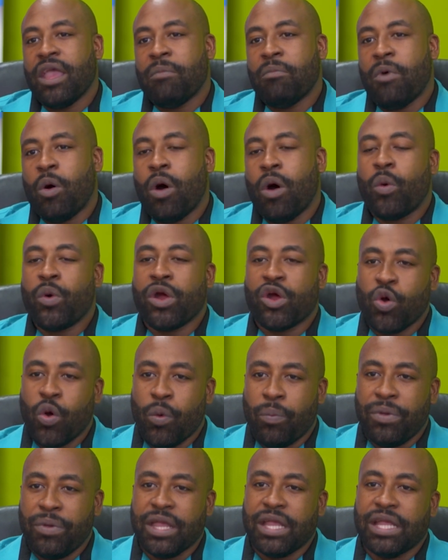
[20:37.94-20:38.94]
But what we're
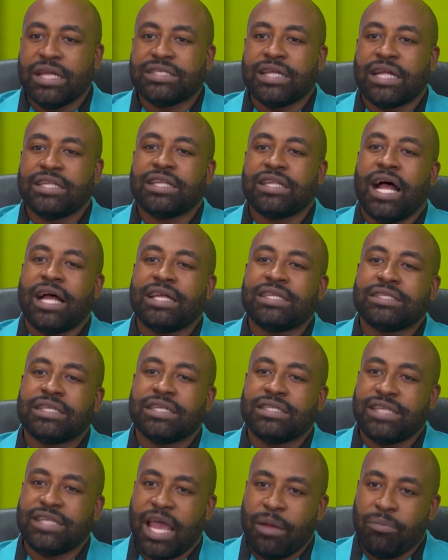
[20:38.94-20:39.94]
hoping is that
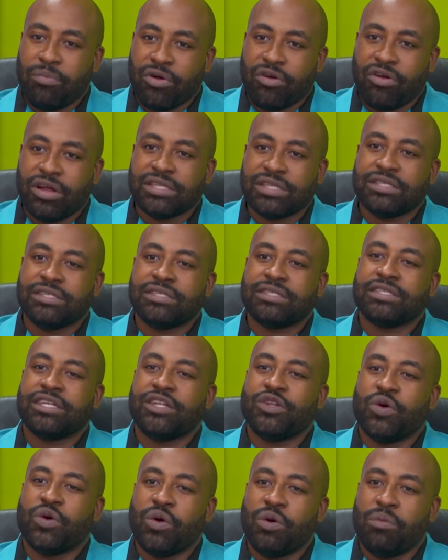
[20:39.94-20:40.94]
as time progresses,
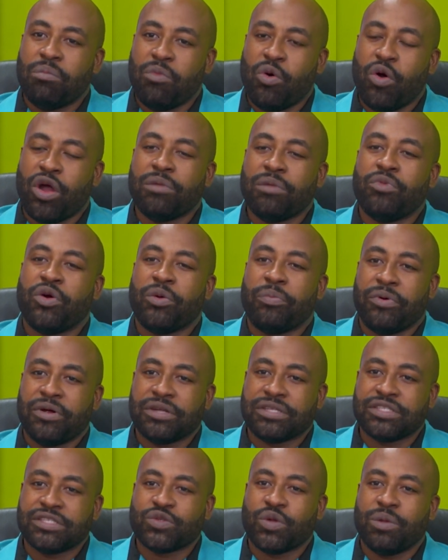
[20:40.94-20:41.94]
you know, more and more
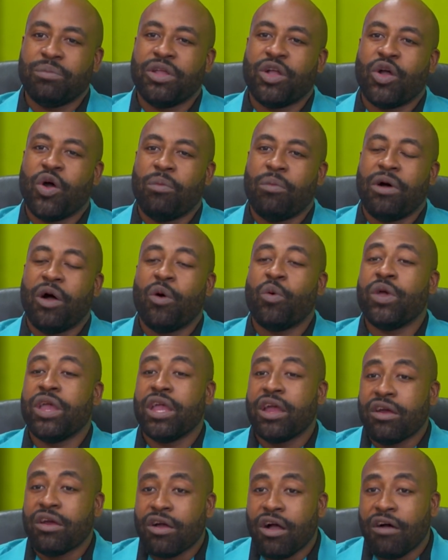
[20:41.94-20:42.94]
persons will become
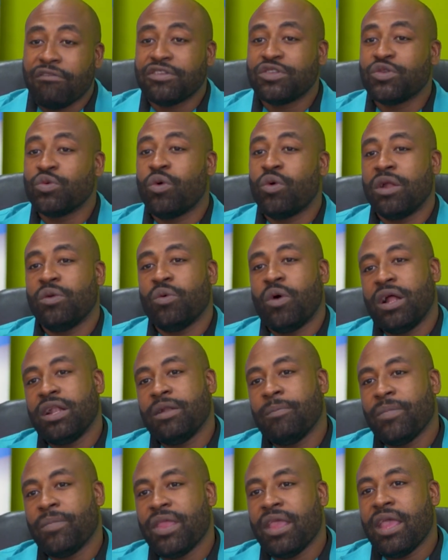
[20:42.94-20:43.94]
aware of
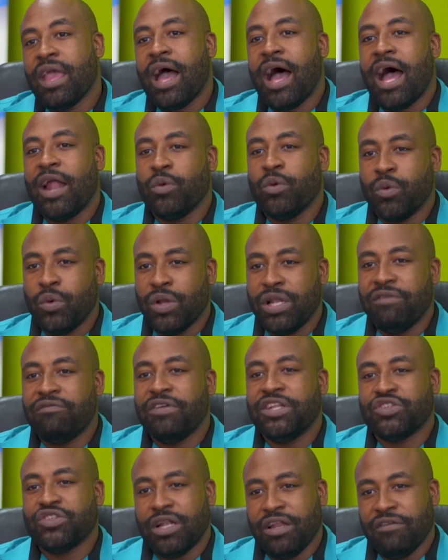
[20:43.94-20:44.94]
211 and we will
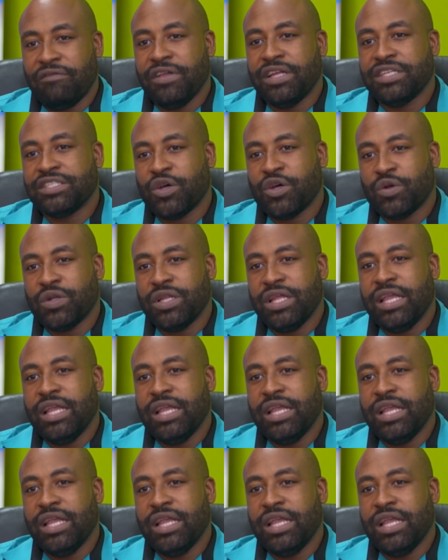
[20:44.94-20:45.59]
eventually phase out the